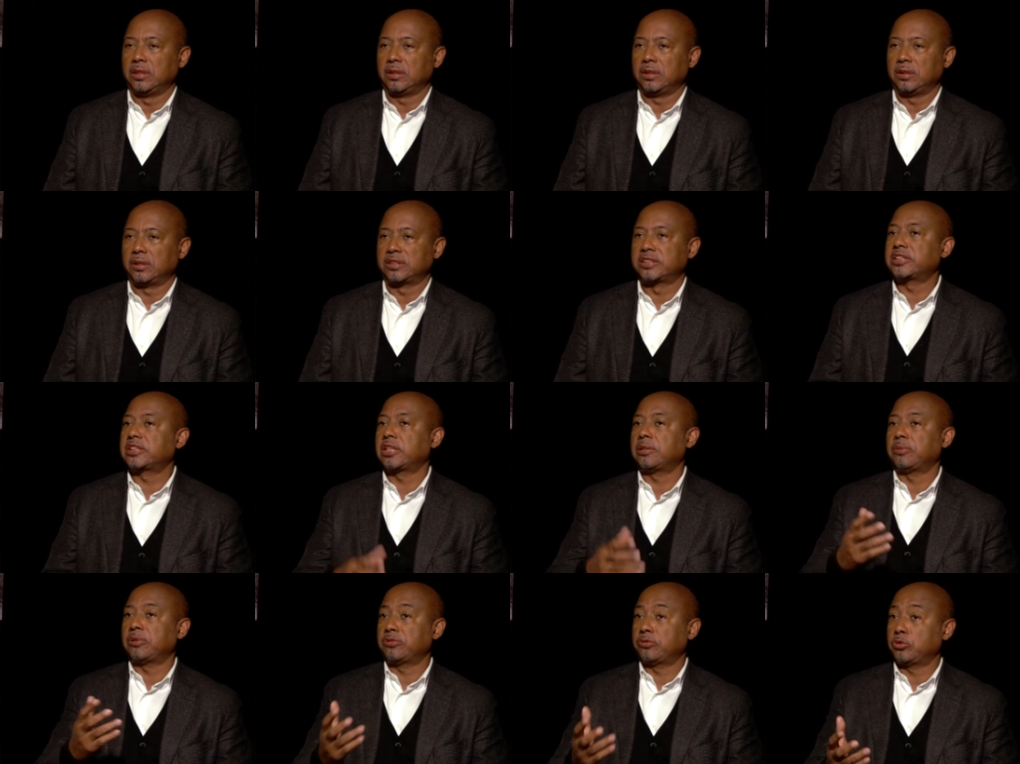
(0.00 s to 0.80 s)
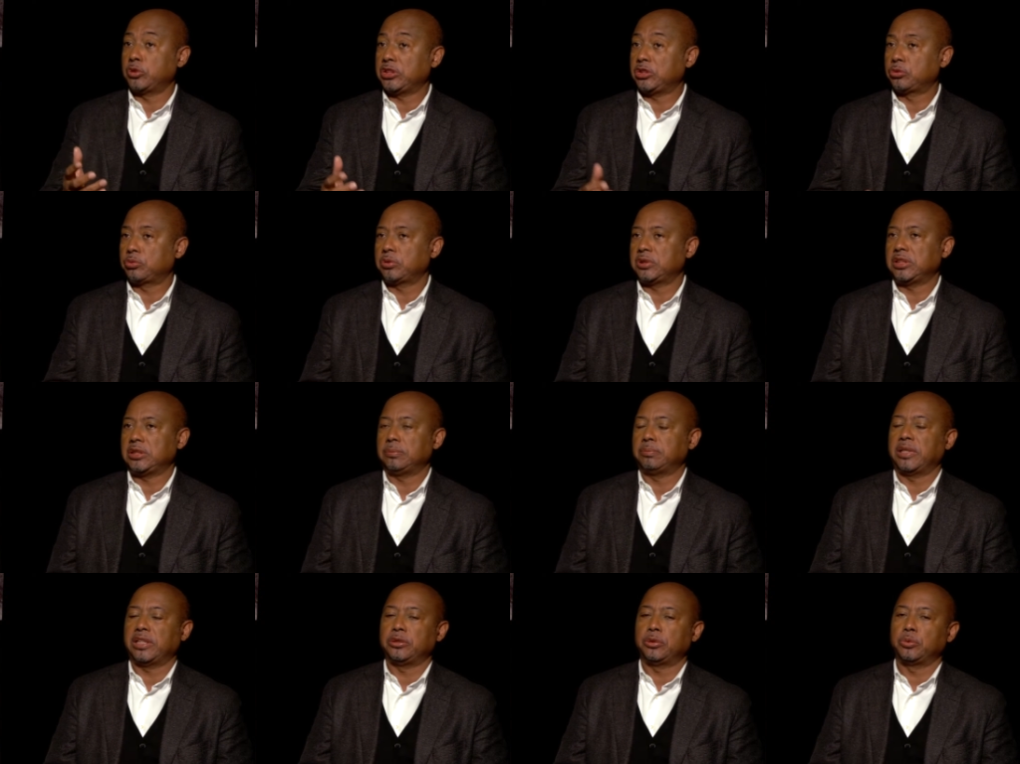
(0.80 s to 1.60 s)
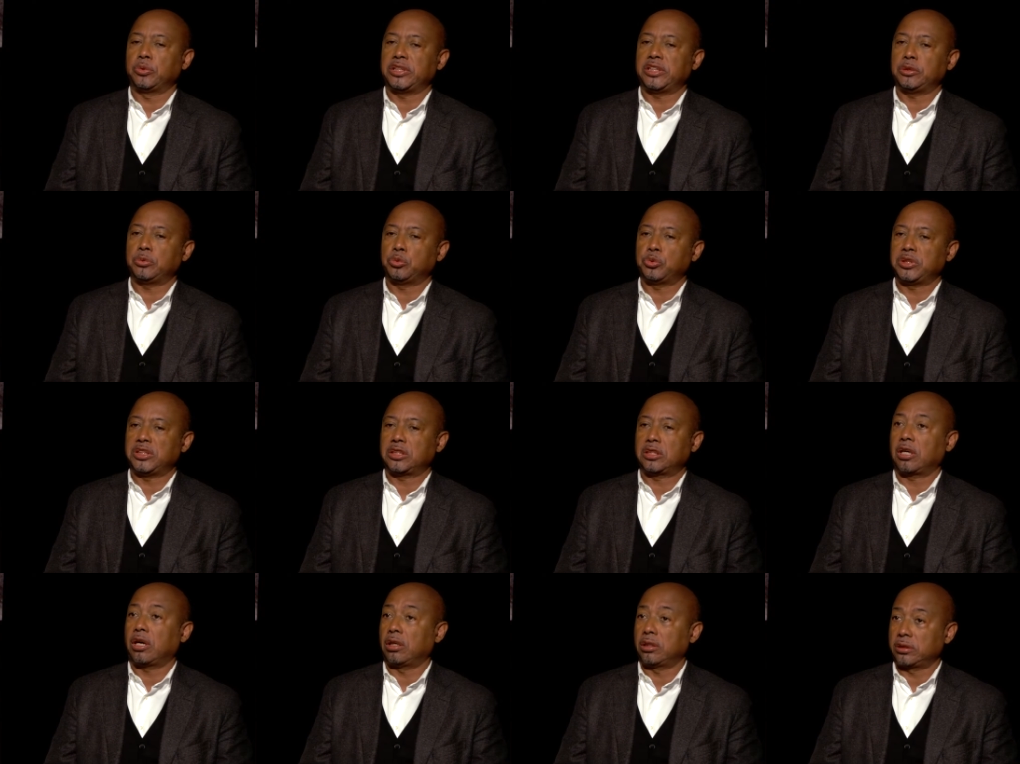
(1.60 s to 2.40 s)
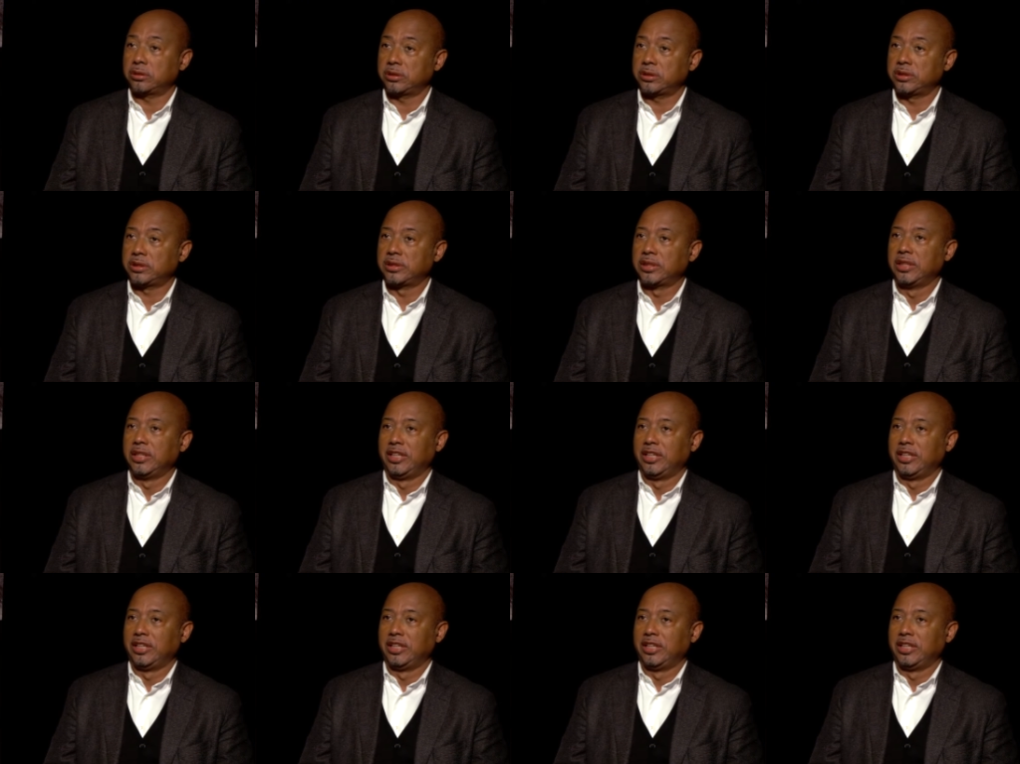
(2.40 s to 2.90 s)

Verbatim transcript: Uh, some of which we, by the way, we colored,